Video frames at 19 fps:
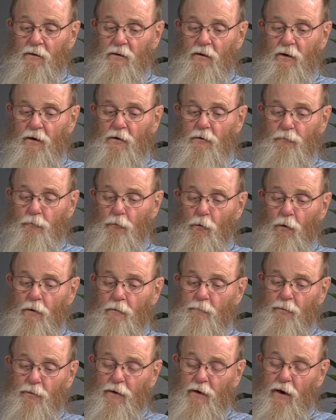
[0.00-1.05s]
and you've, I
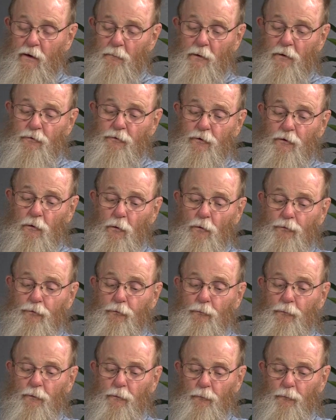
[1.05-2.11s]
think I mentioned you lost
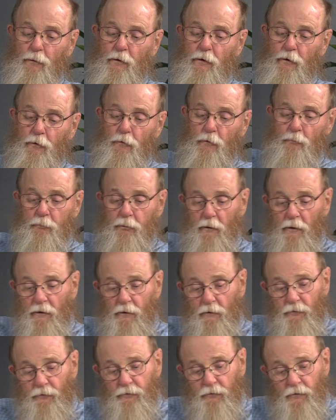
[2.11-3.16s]
three really good
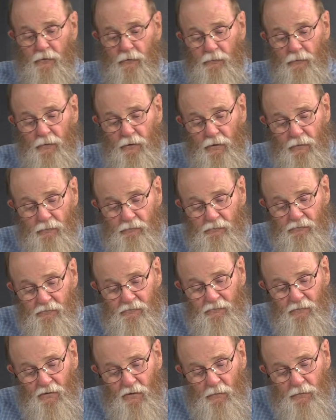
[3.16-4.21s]
players there. Uh,
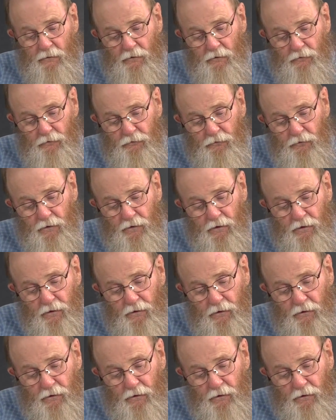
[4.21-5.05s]
let me just see yes.